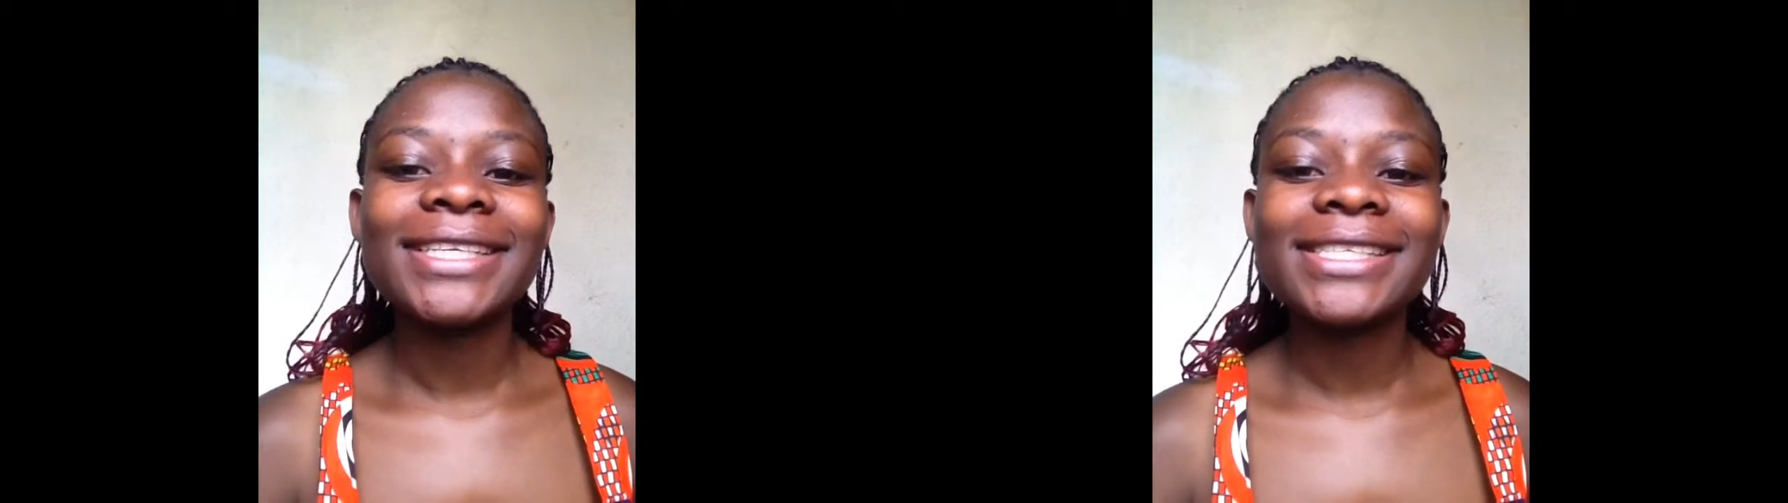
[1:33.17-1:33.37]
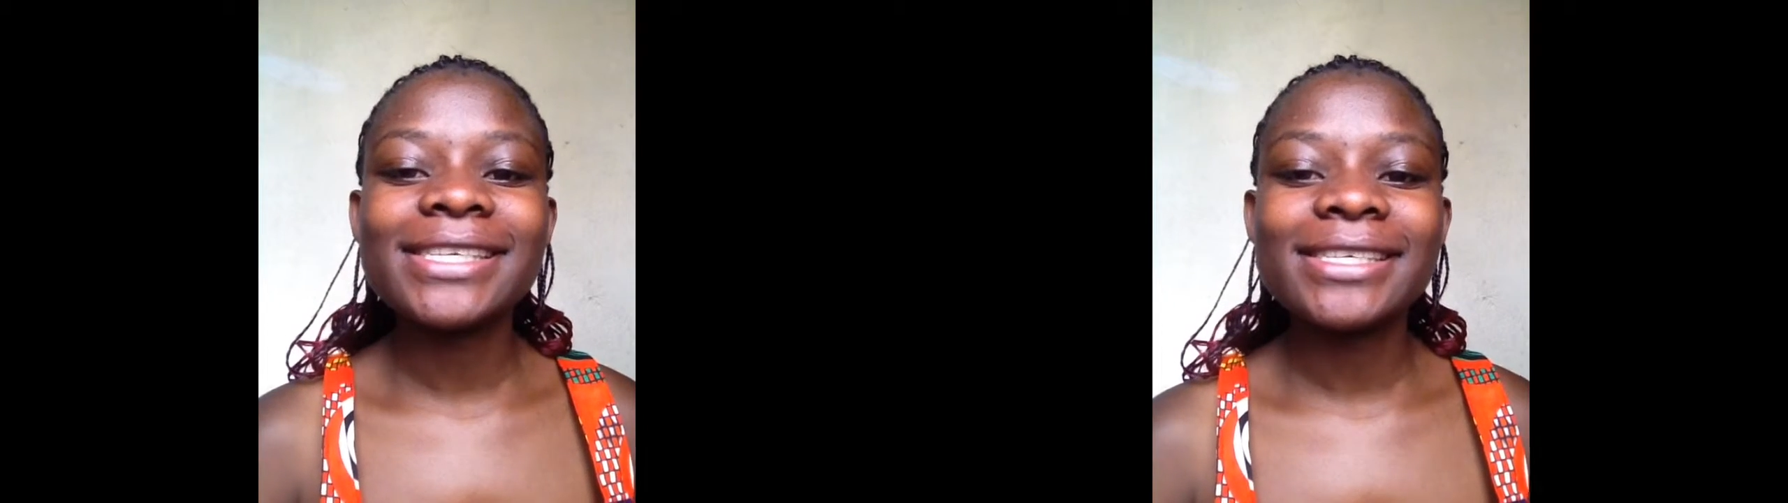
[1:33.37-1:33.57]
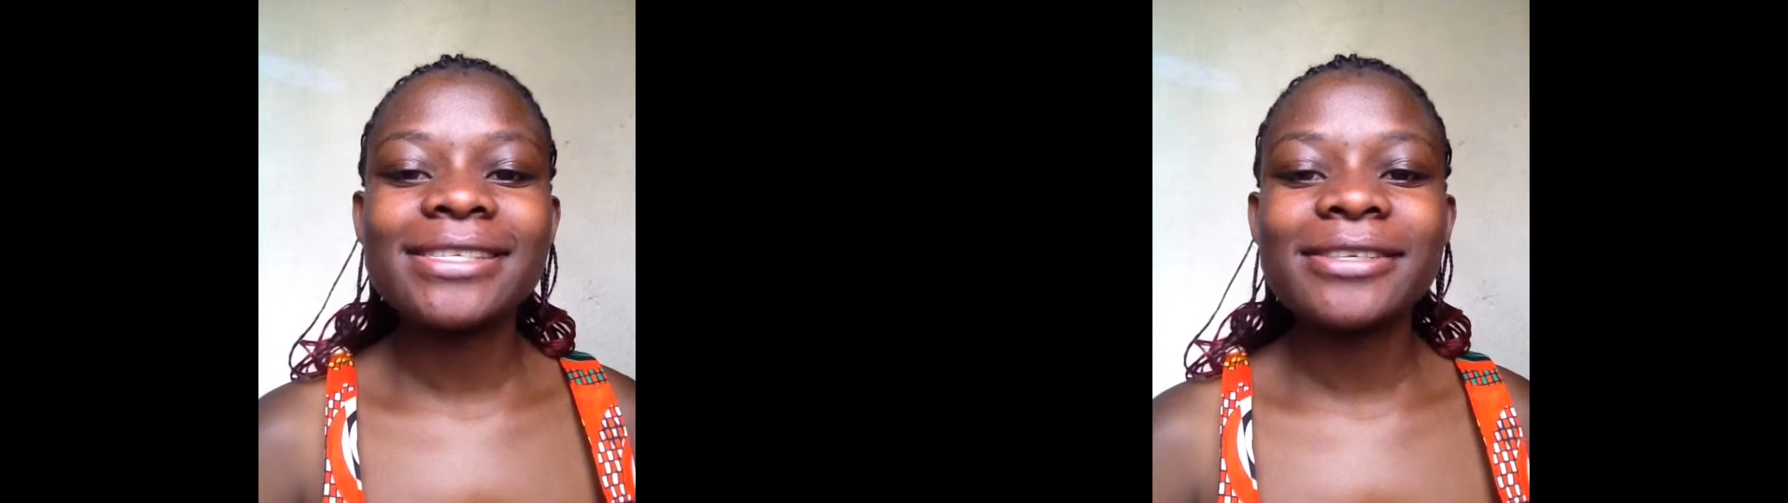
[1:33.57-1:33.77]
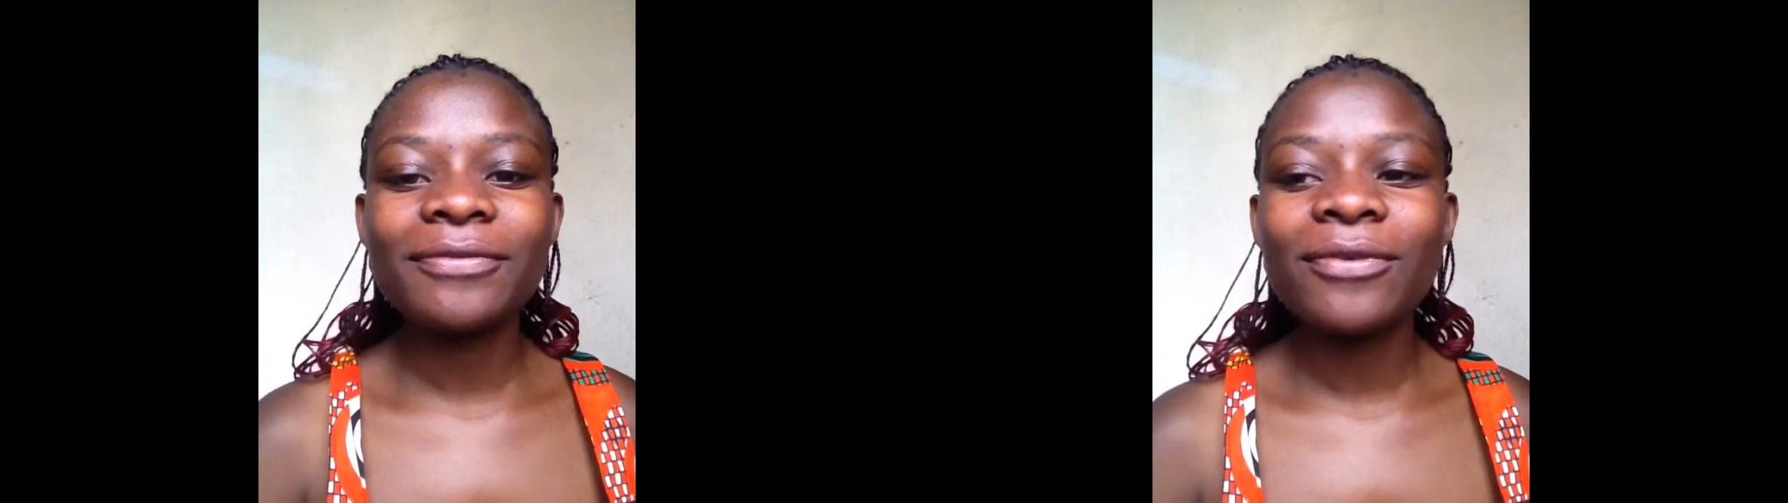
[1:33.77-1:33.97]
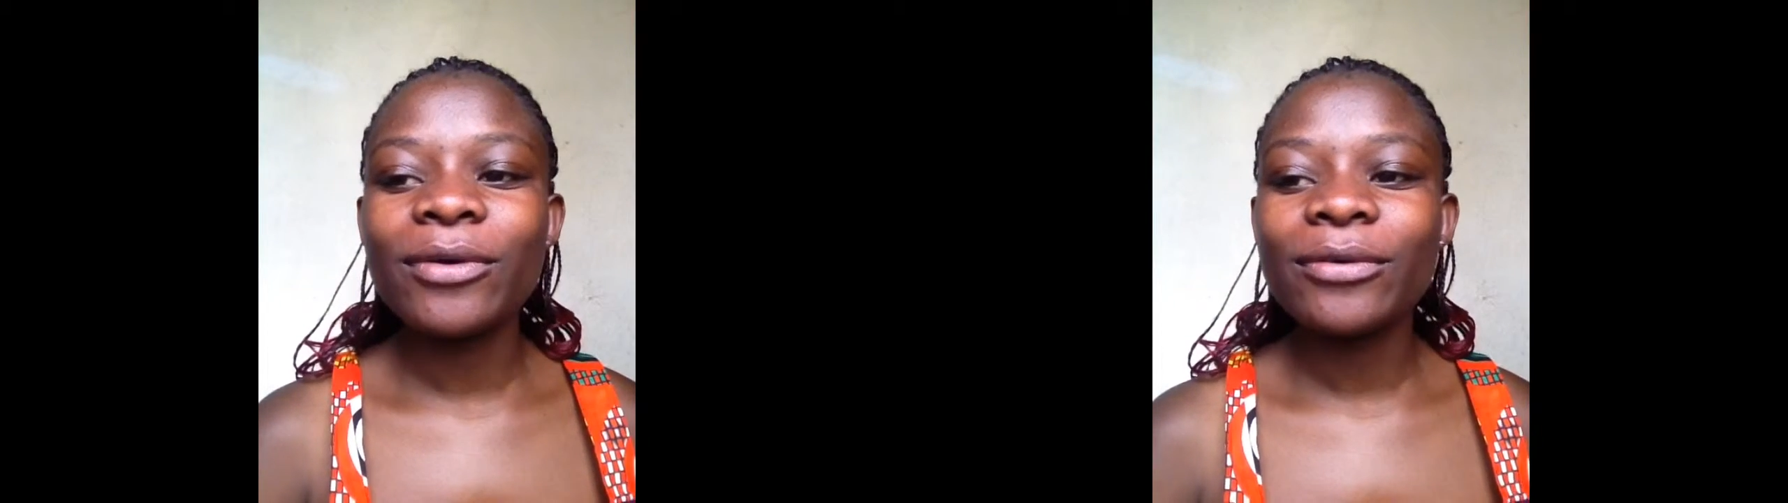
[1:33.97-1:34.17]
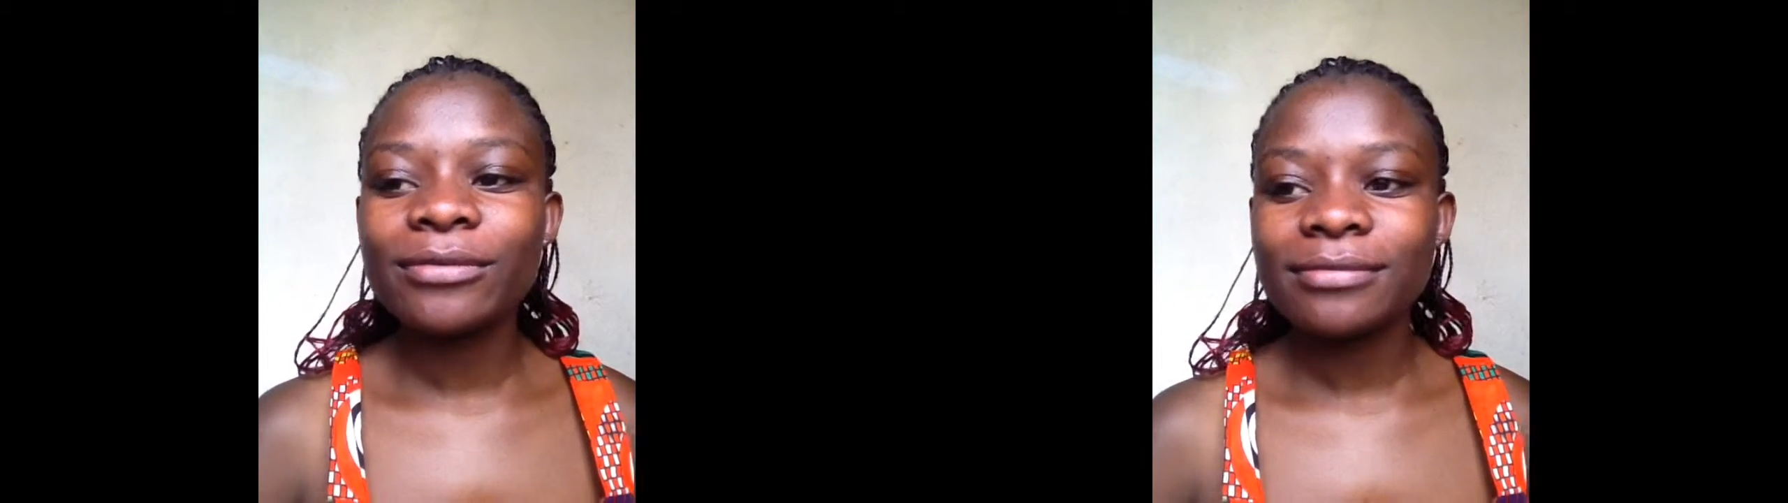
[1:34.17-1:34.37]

it's just